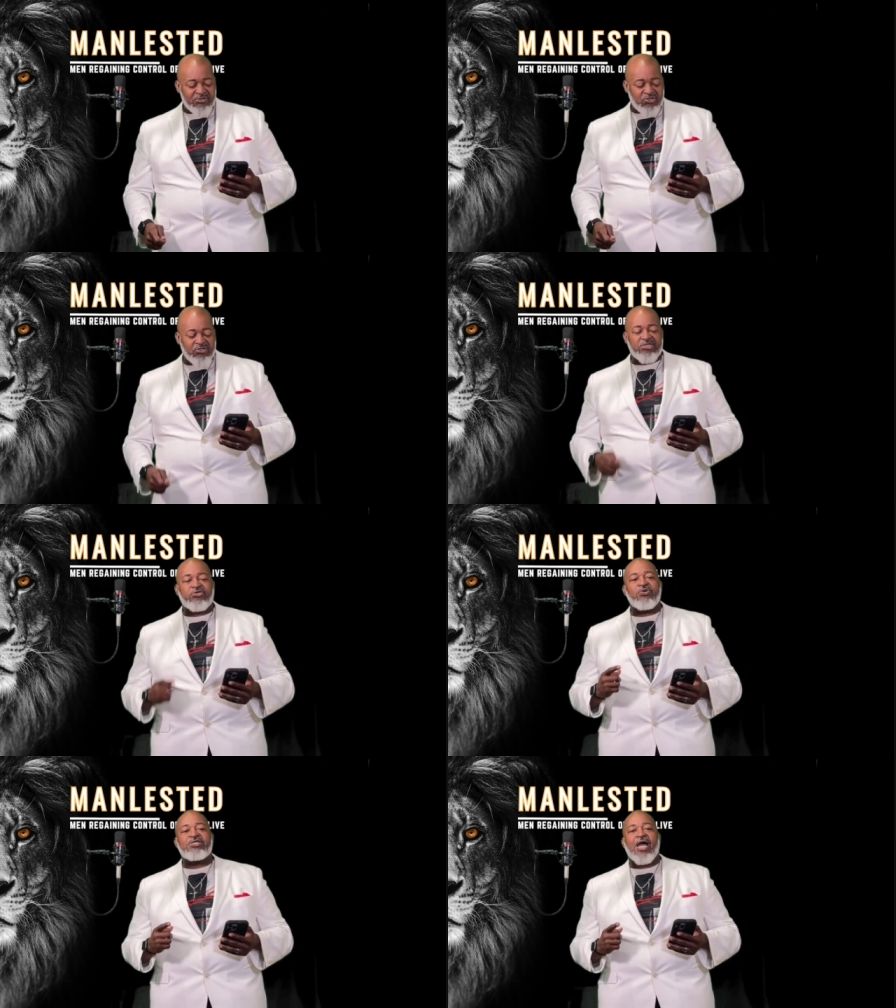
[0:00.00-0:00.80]
So there's
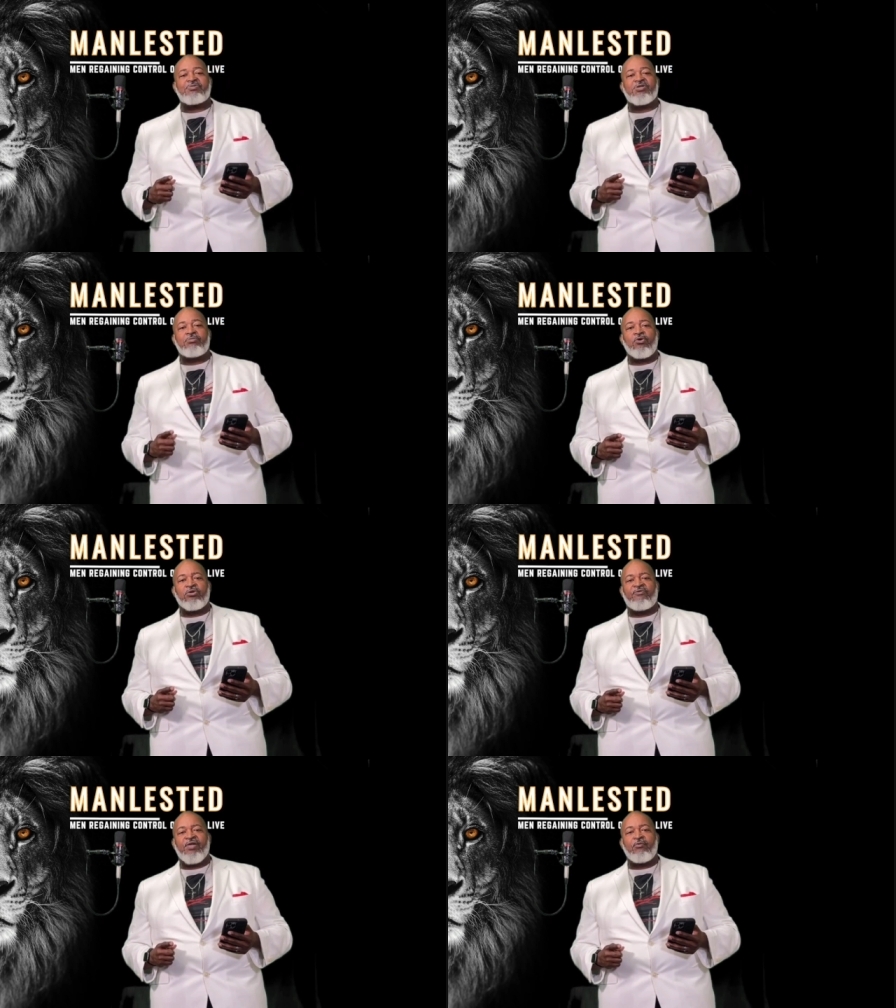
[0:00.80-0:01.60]
three types of
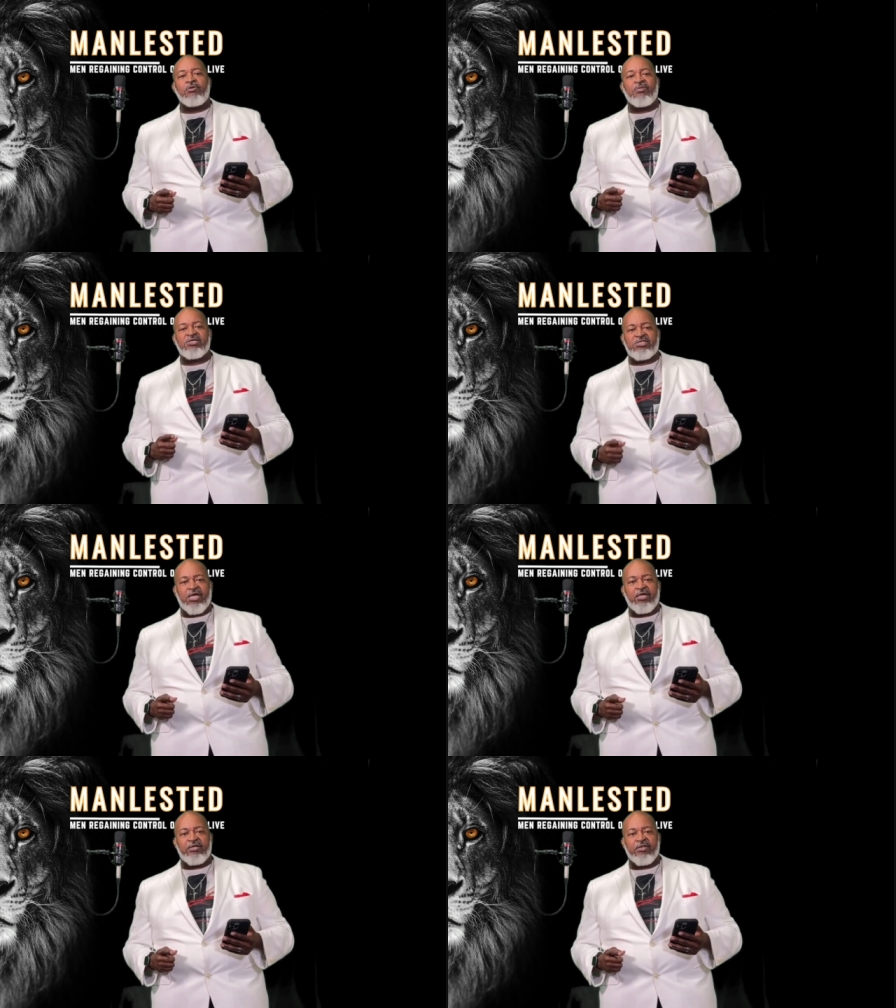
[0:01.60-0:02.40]
motive that we must
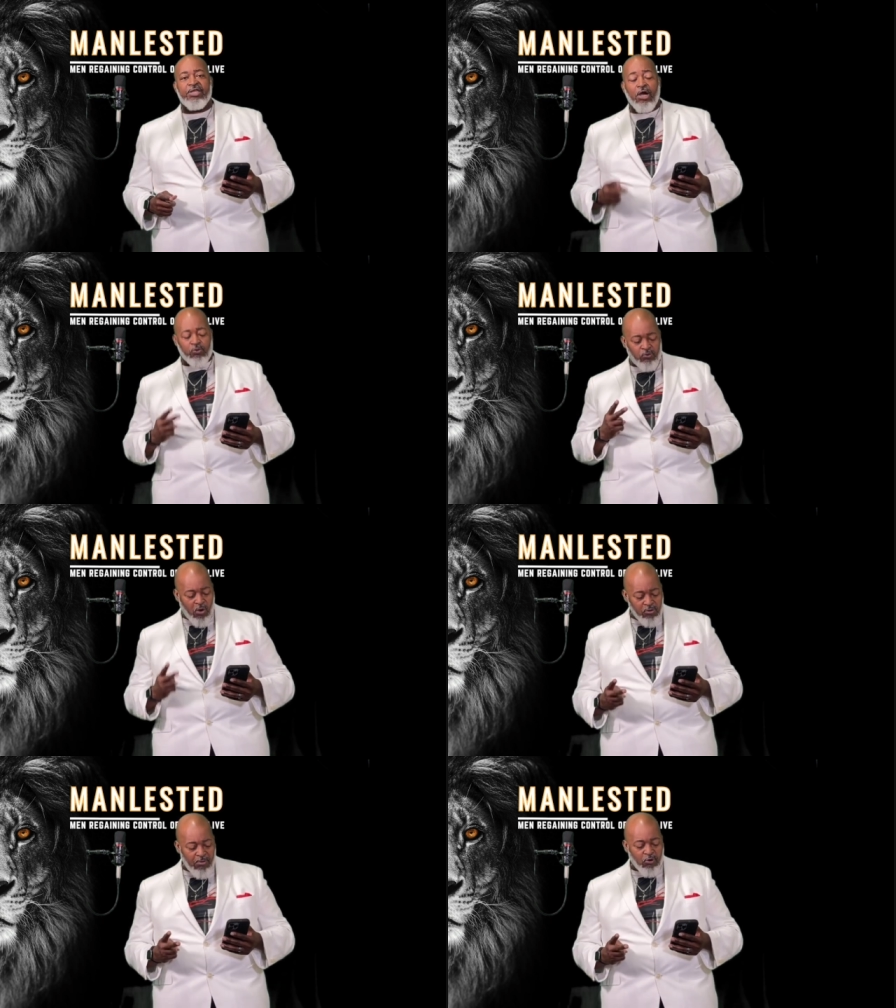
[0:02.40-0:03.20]
take. There are
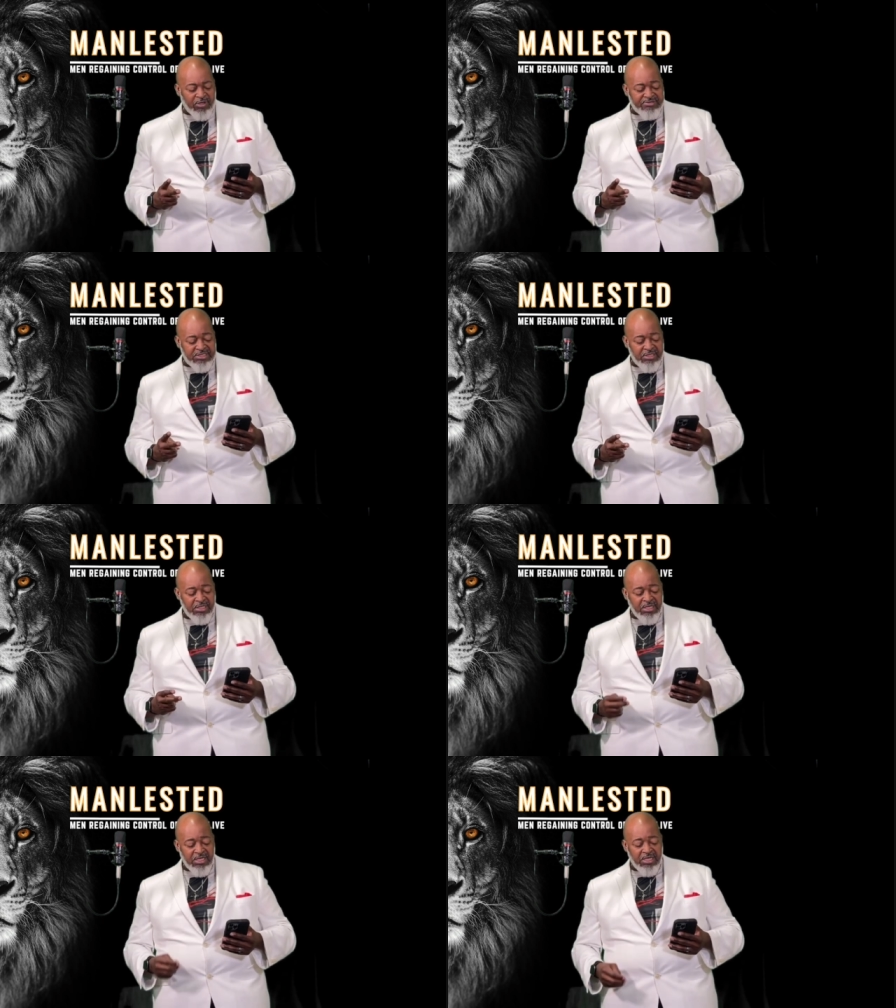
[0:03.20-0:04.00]
wrong motives,
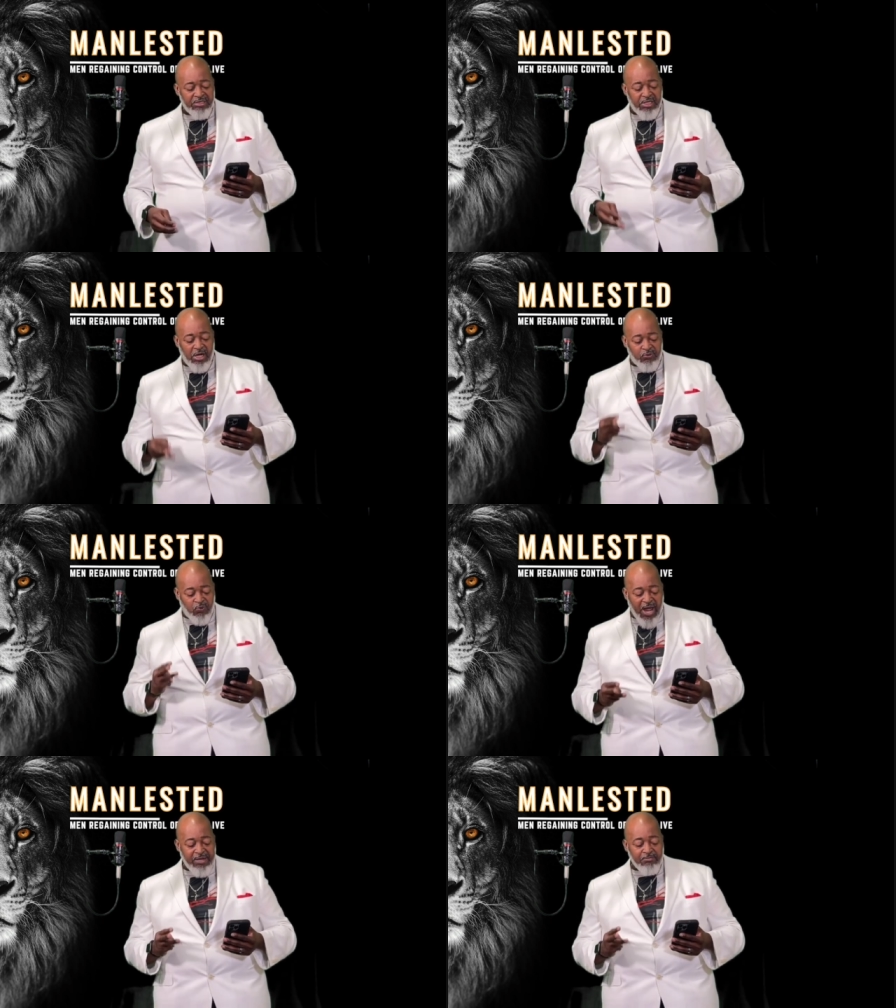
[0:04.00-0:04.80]
there are
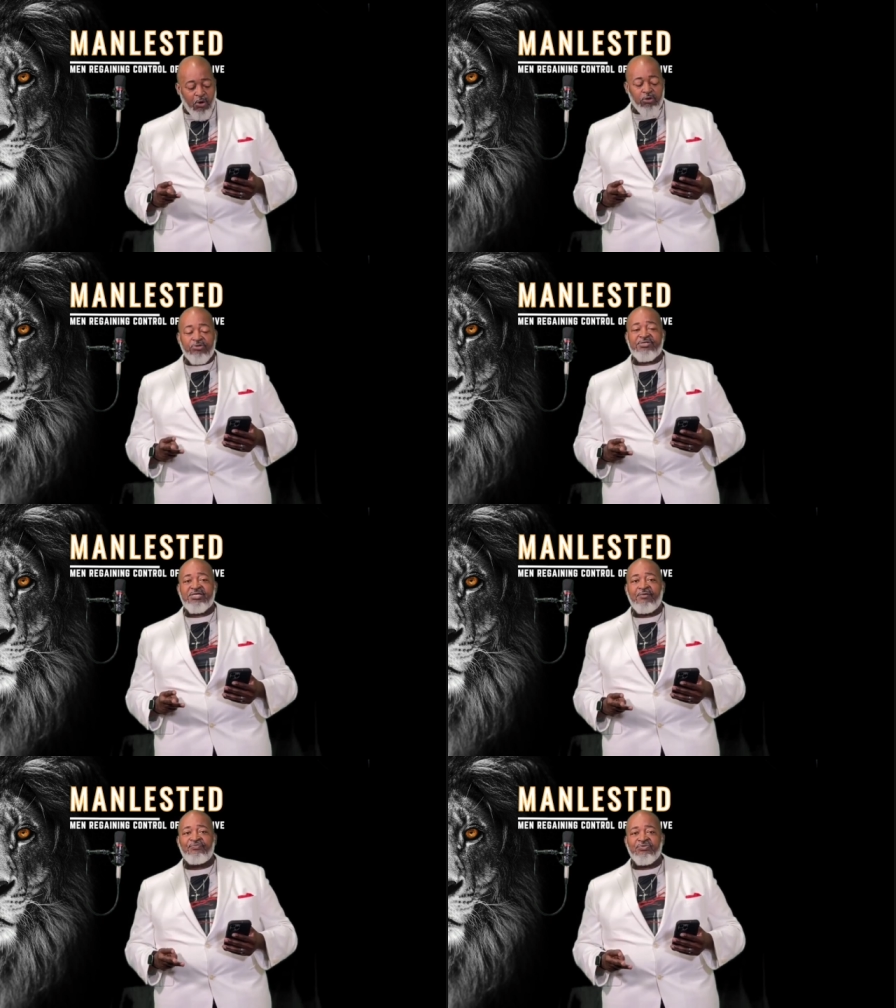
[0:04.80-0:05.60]
right motives,
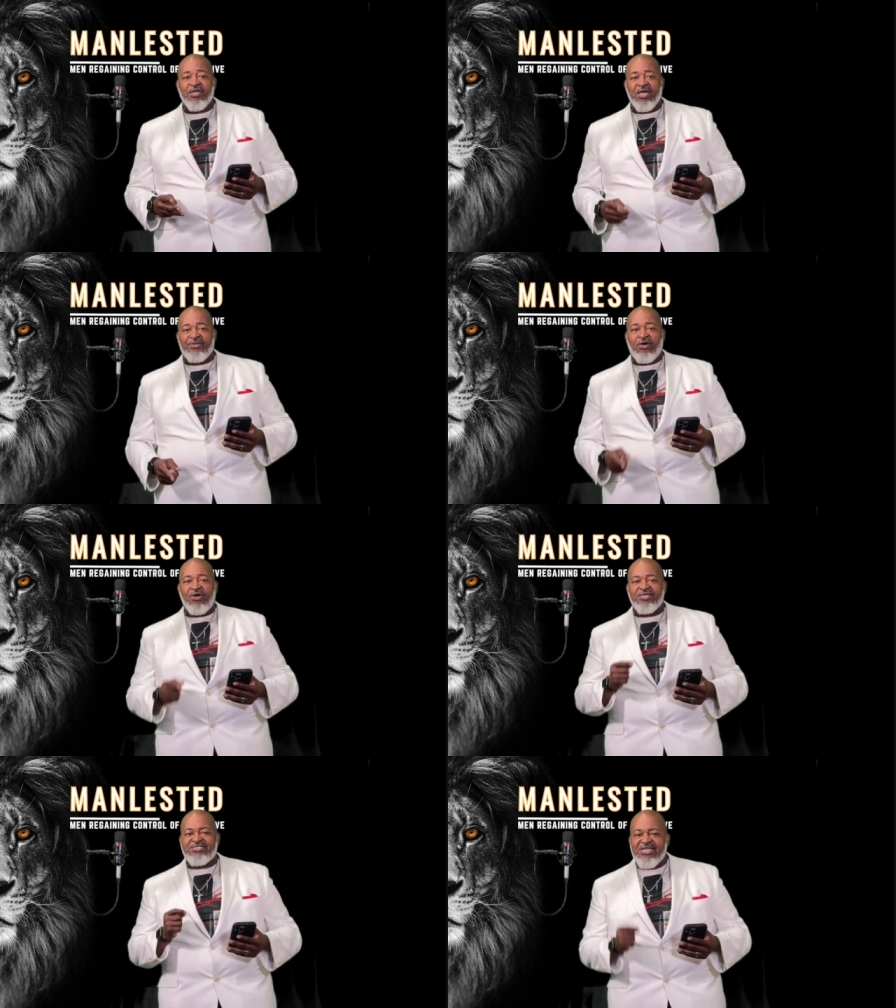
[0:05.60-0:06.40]
and there are
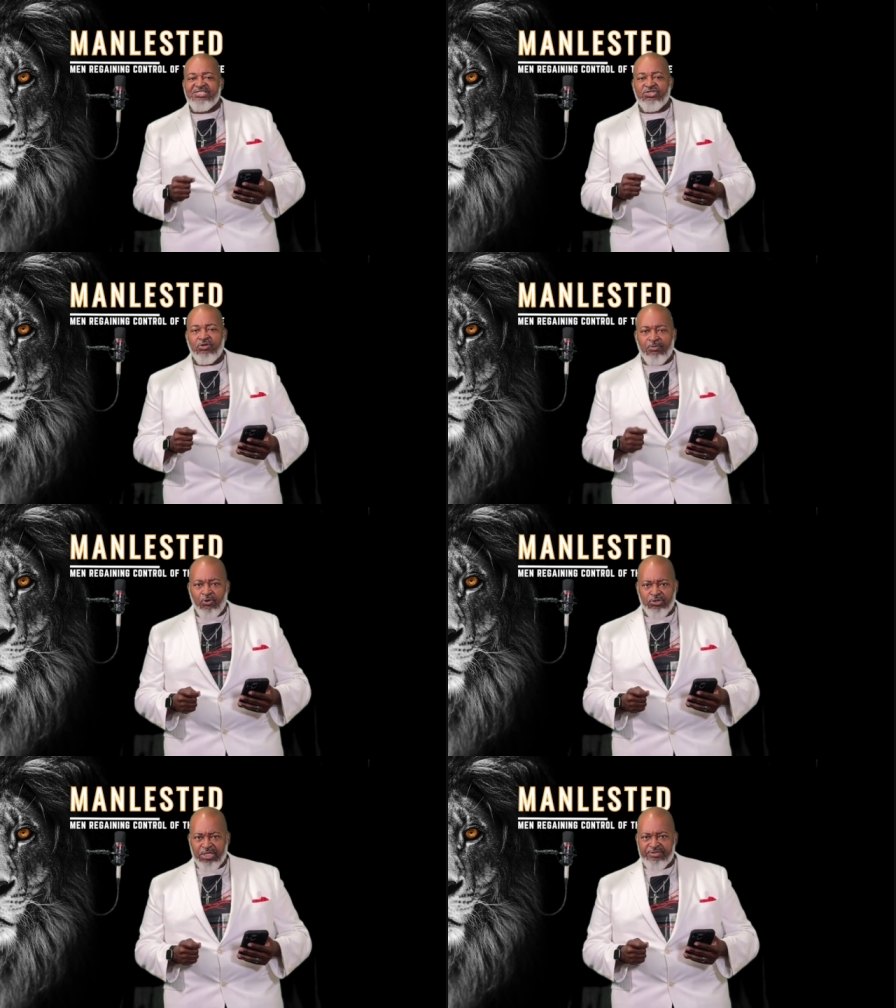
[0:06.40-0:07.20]
intentional
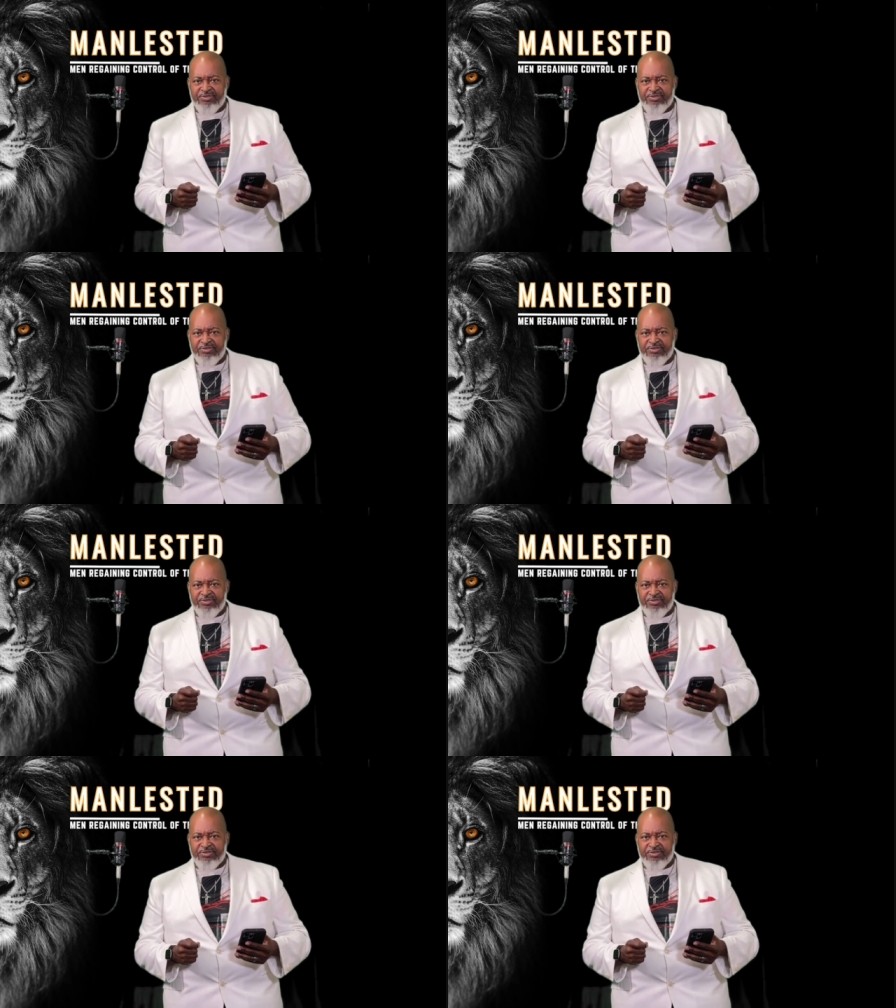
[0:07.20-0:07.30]
motives.